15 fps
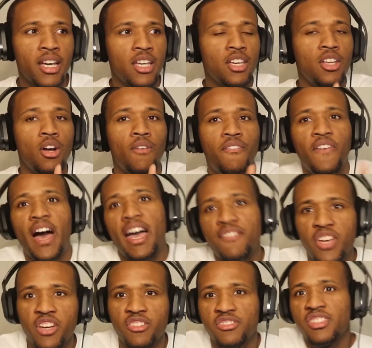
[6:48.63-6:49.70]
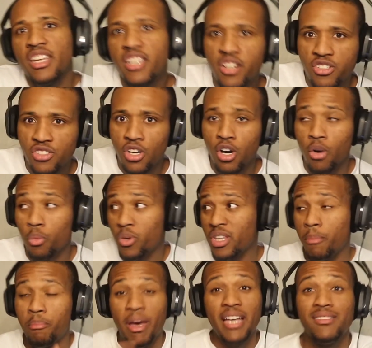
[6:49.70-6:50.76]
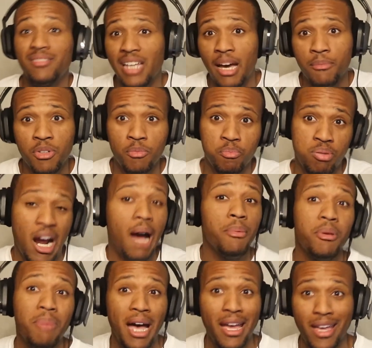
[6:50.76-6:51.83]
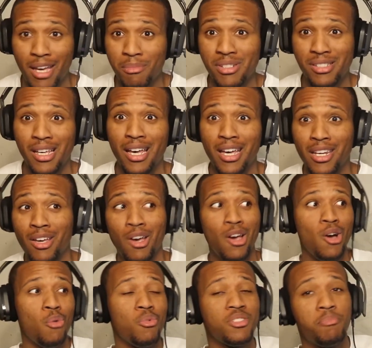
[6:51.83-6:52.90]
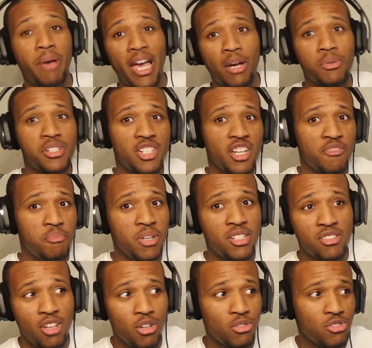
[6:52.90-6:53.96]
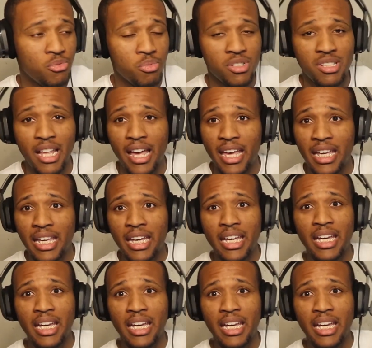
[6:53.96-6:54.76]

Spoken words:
5 years, 10 years ago, when the best time to probably buy Amazon was back when Jeff Bezos was like